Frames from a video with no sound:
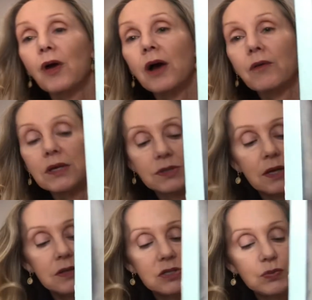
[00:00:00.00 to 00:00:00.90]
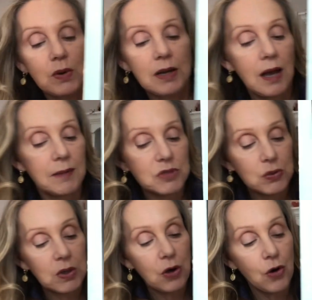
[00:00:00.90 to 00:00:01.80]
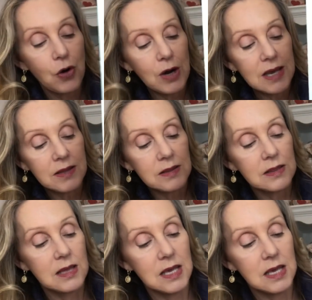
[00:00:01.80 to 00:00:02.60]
progress on this one. I'm doing her in